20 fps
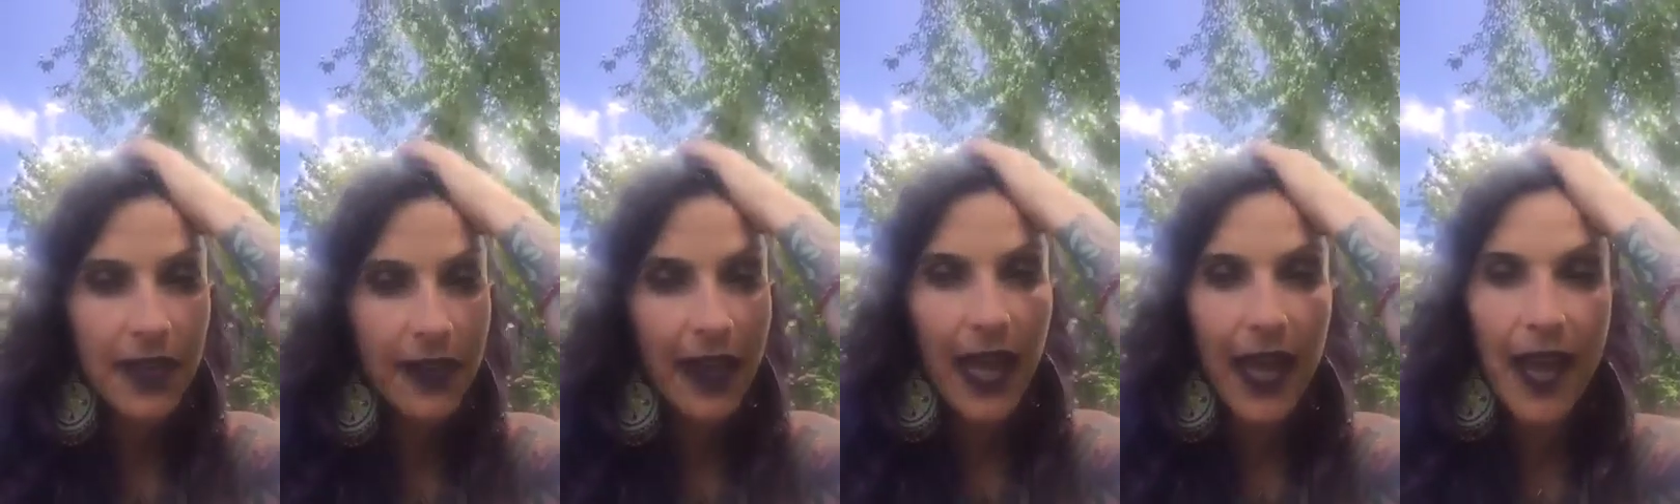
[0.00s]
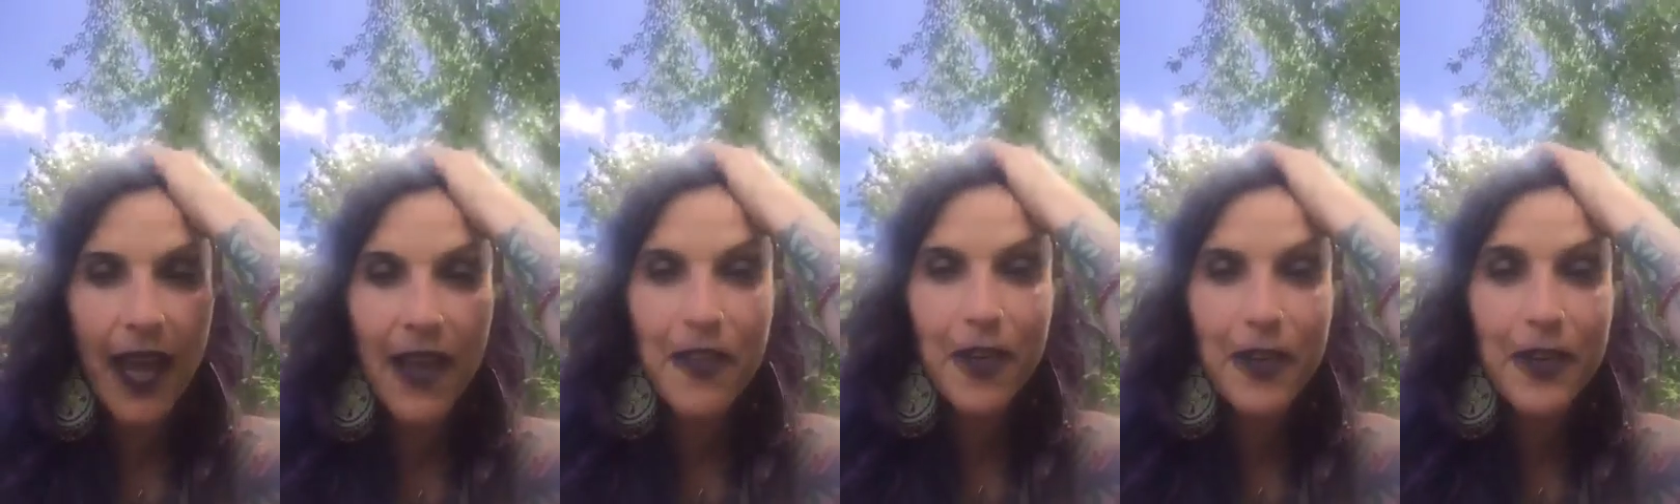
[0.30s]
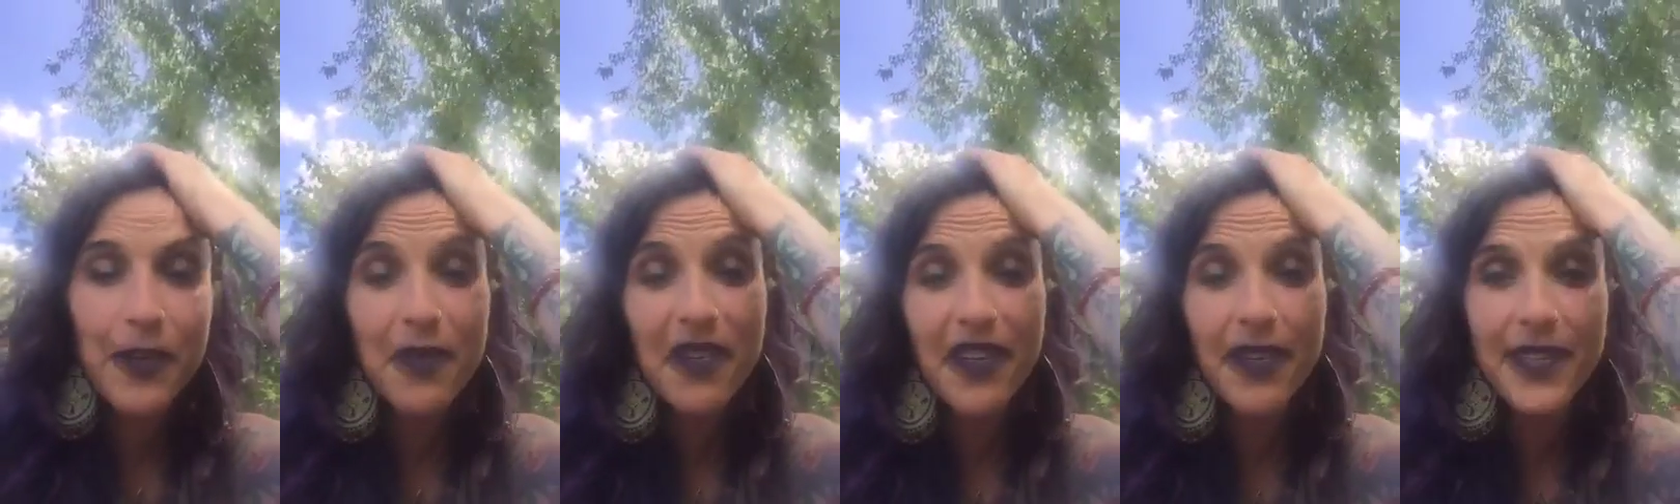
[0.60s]
Okay, I
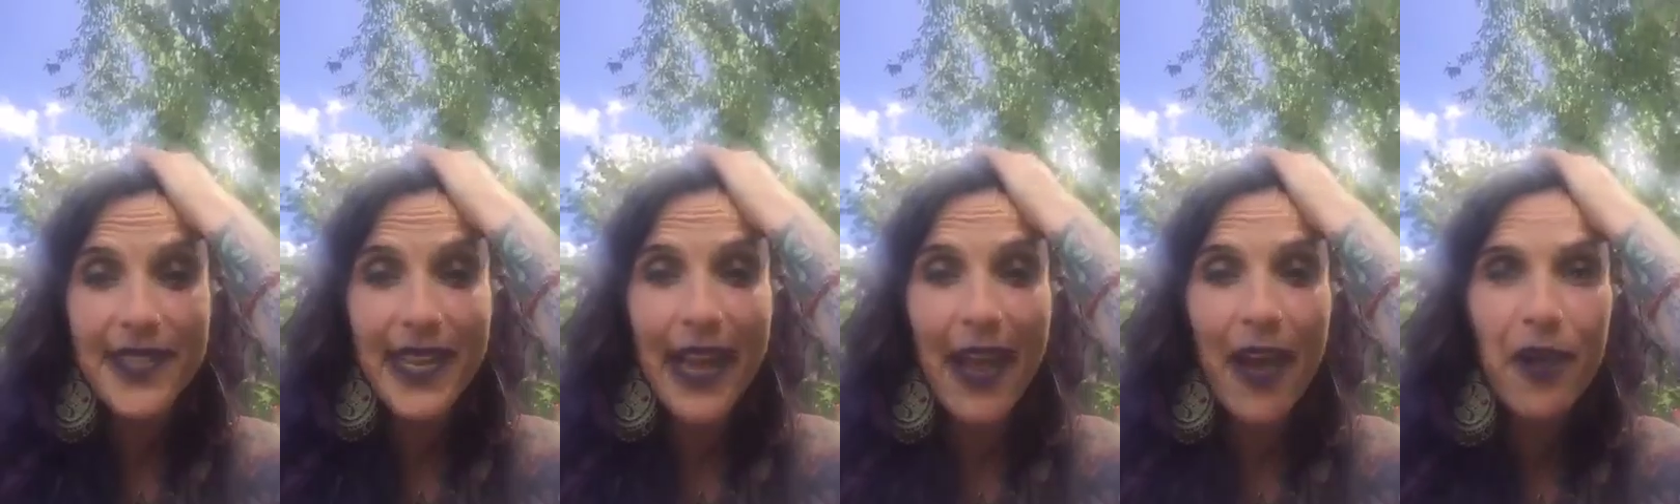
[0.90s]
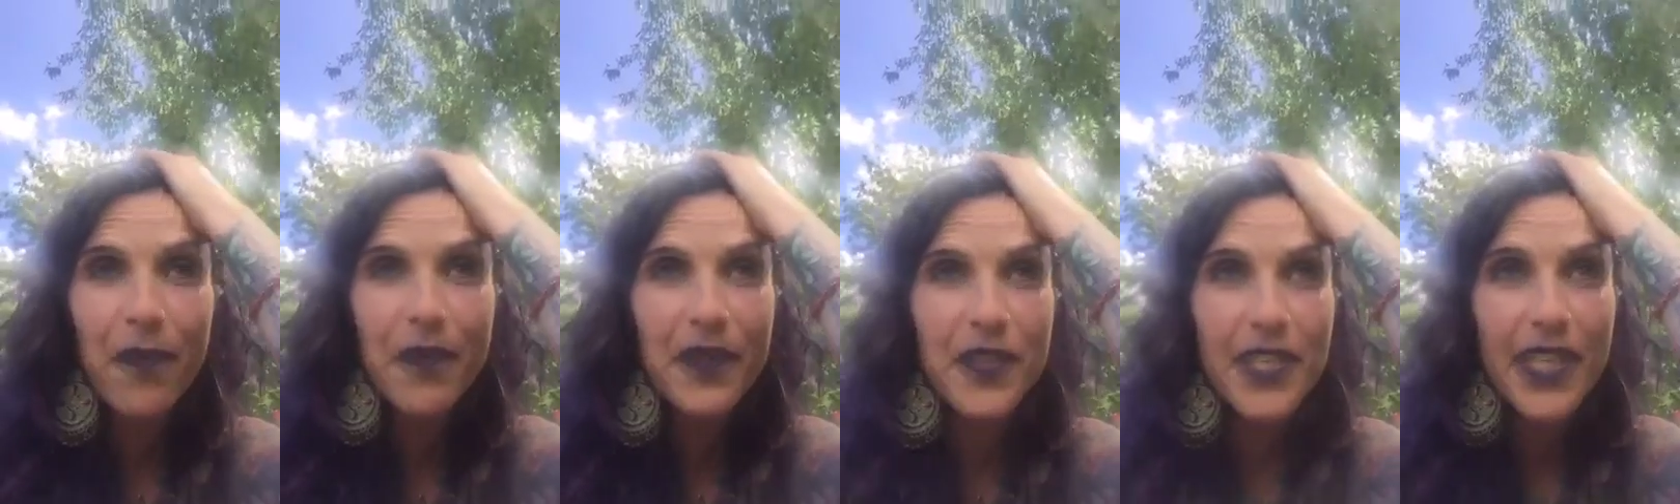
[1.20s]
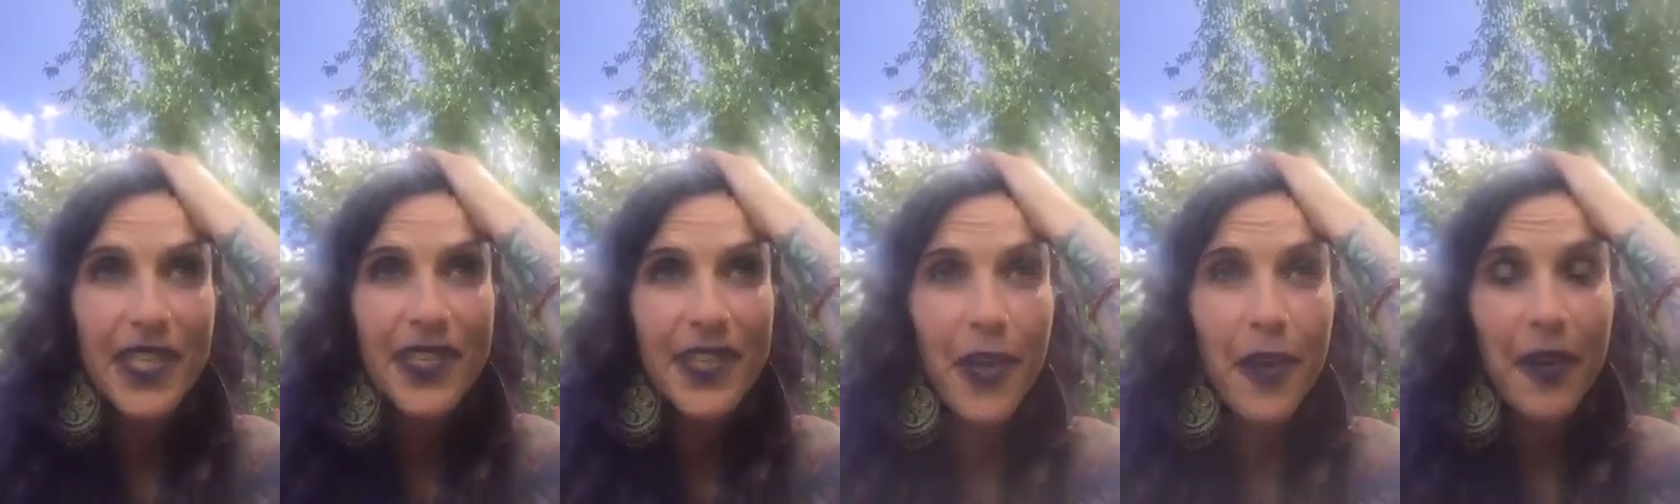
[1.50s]
thought you were going to say open
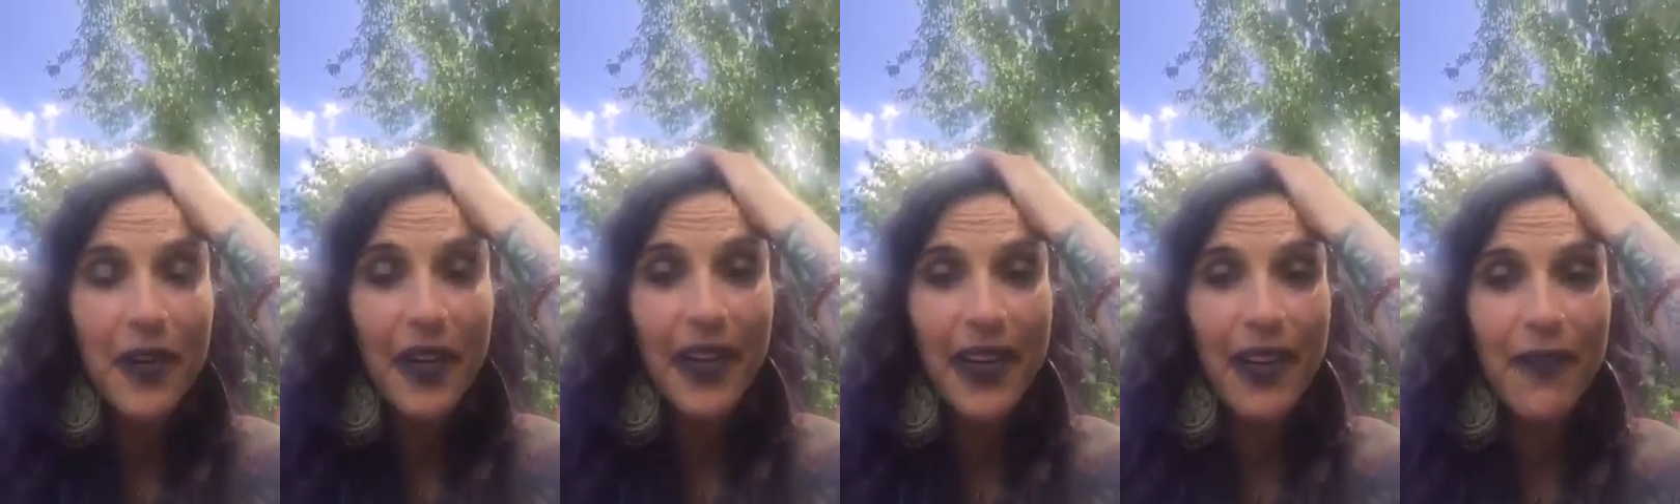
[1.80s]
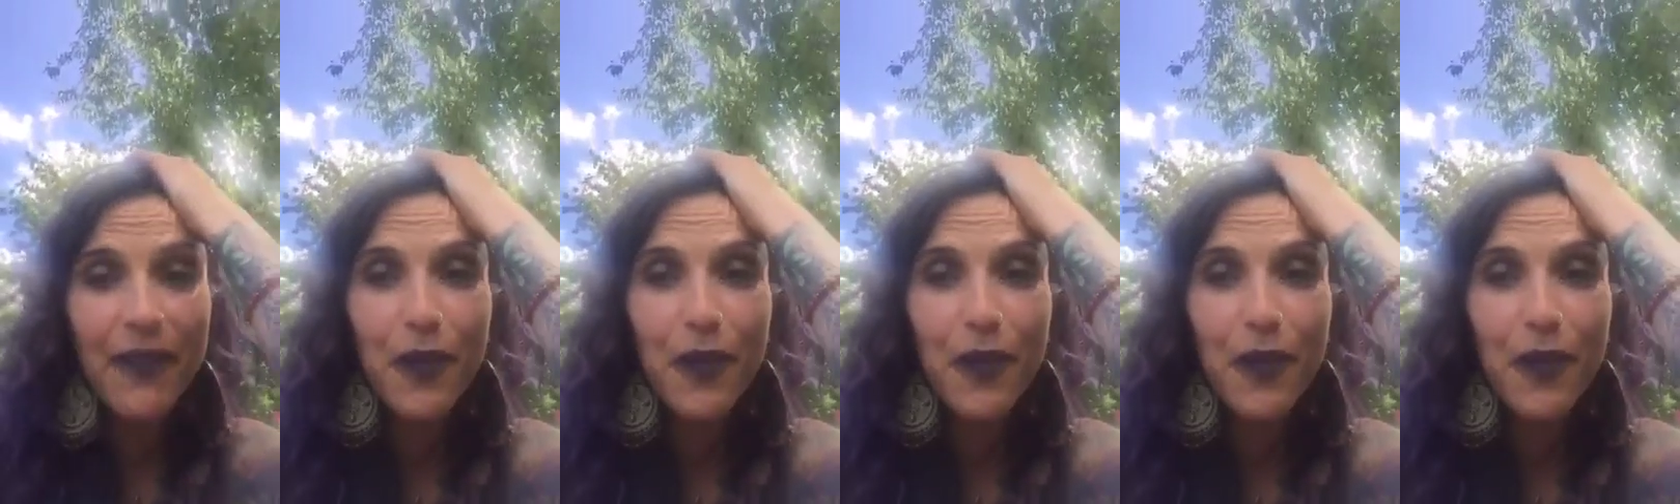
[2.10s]
chest yoga.